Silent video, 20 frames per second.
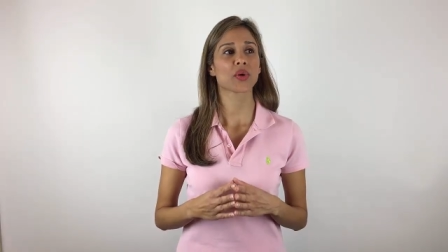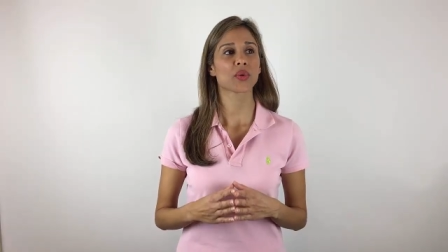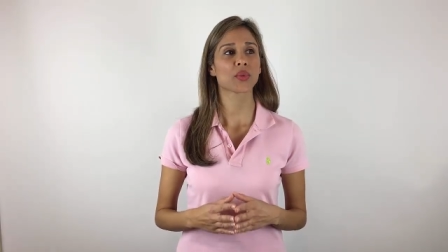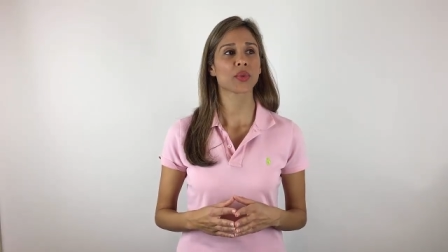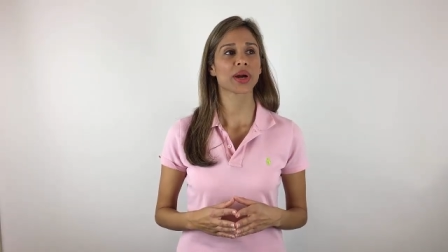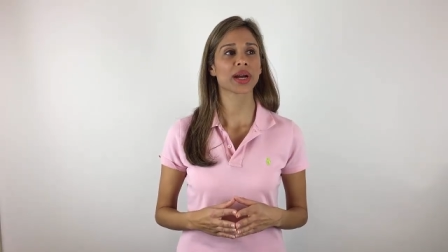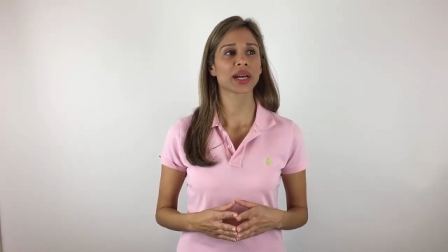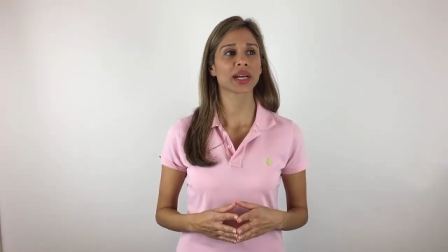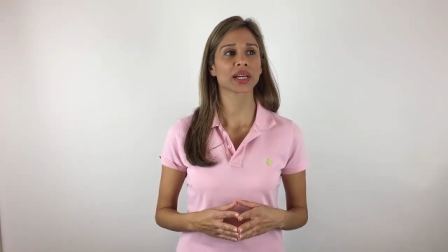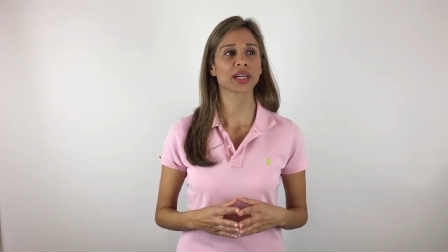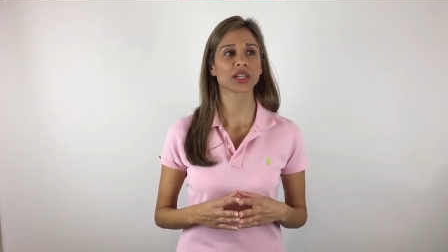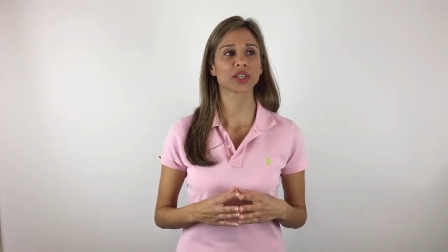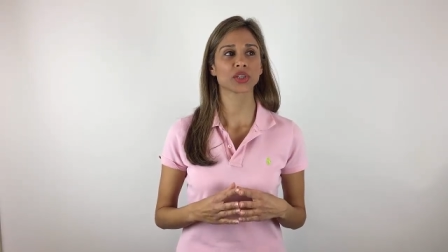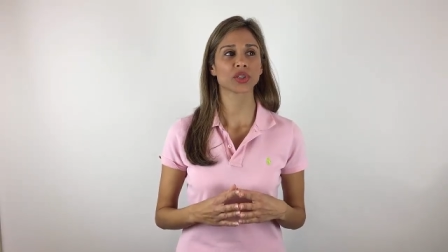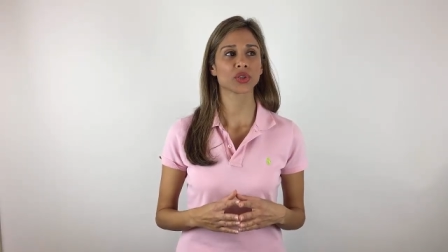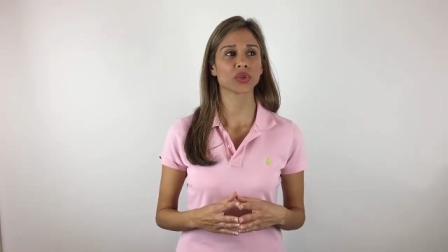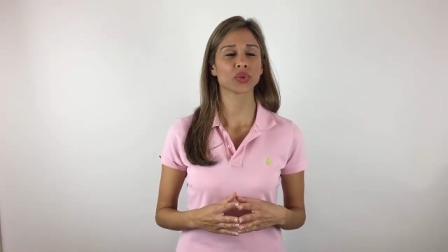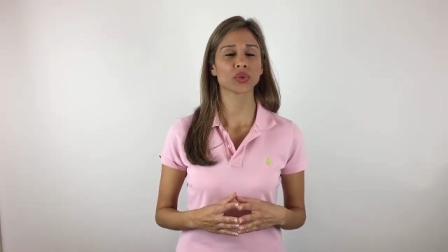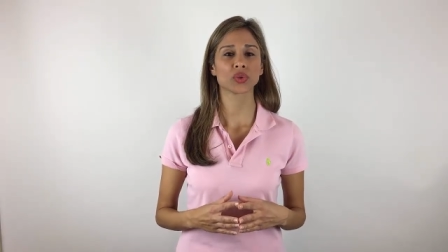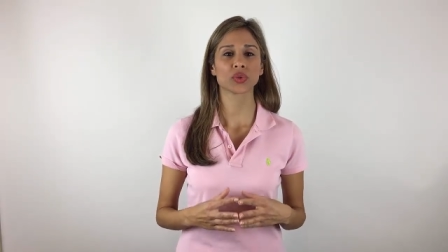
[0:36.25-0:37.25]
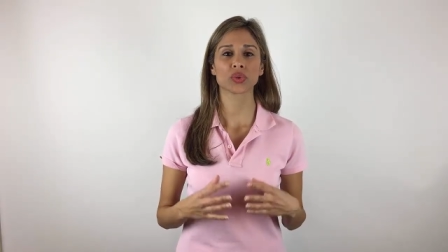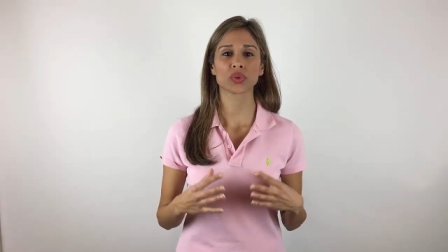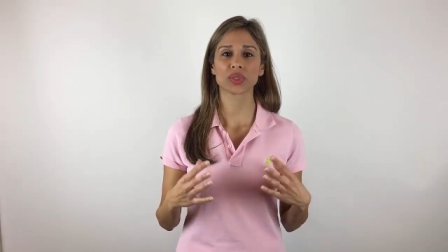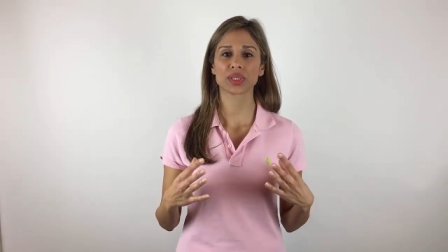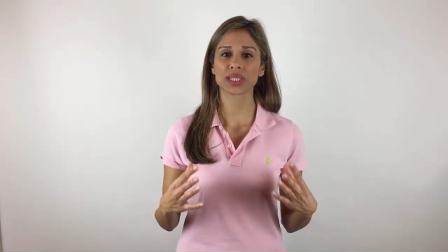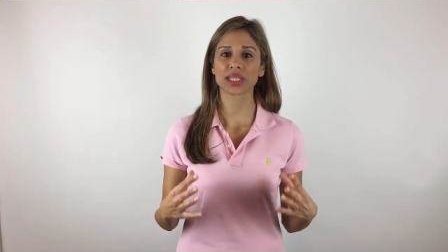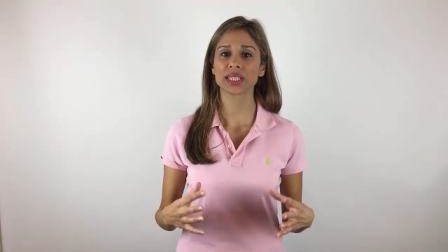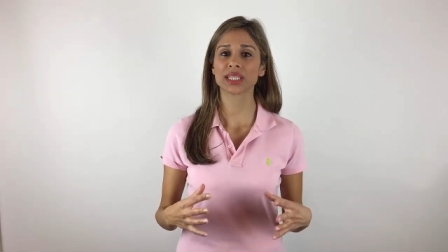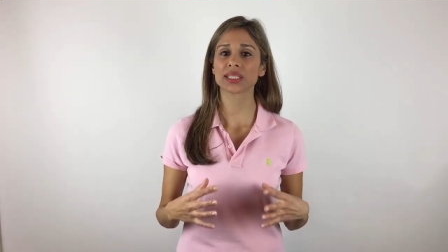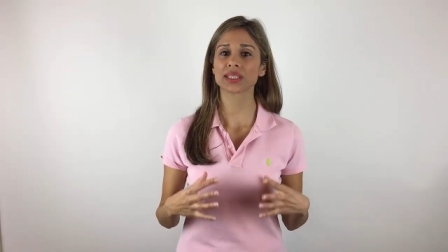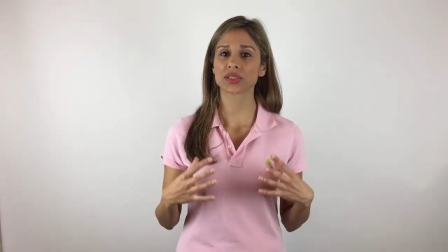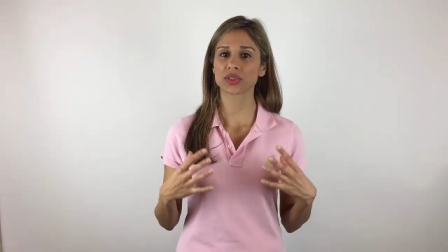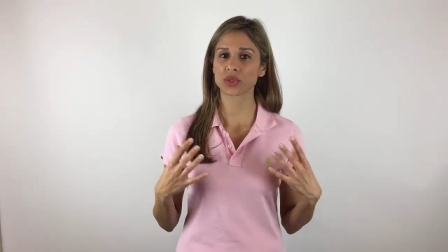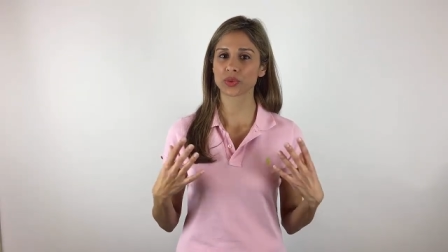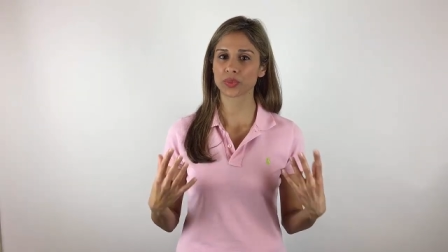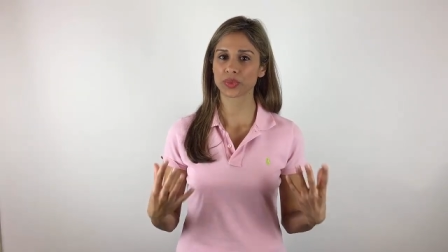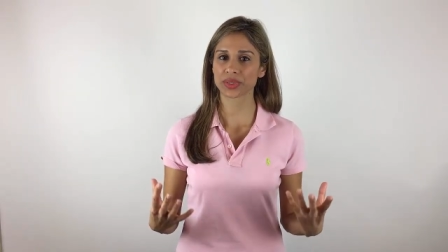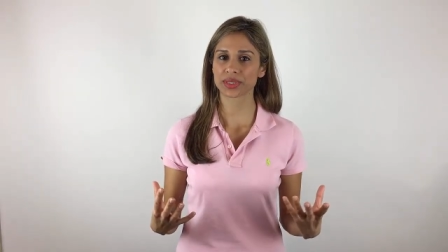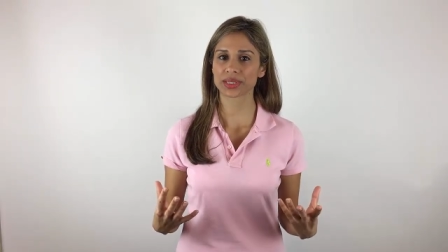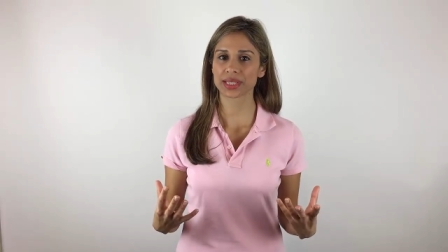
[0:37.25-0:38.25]
where you need to
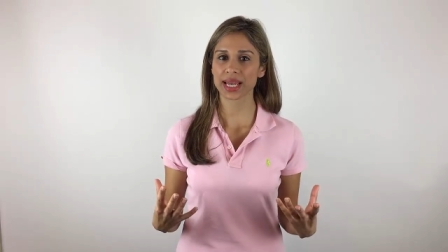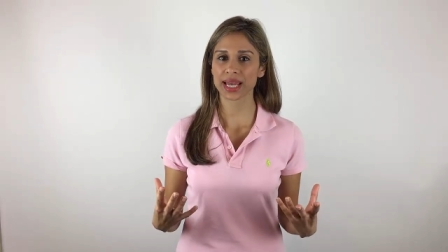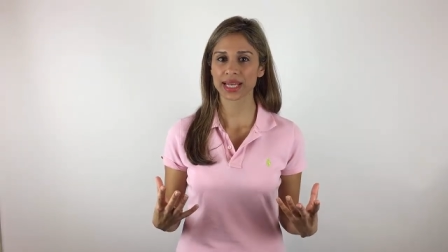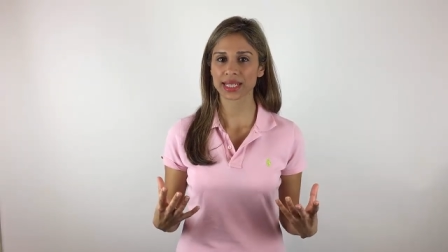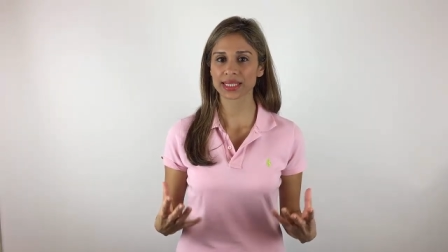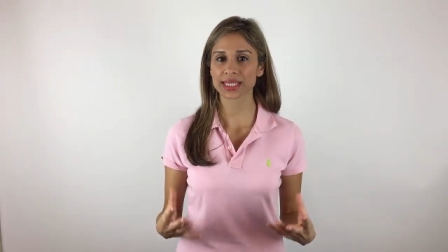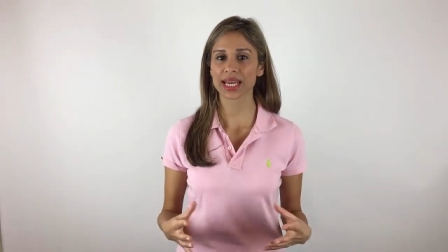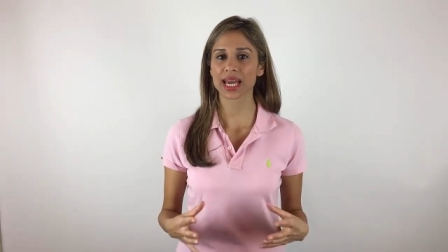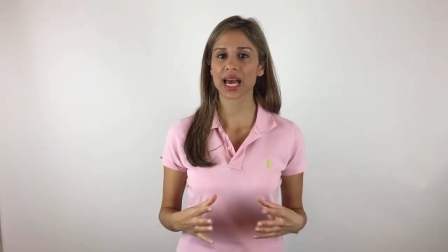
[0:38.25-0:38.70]
present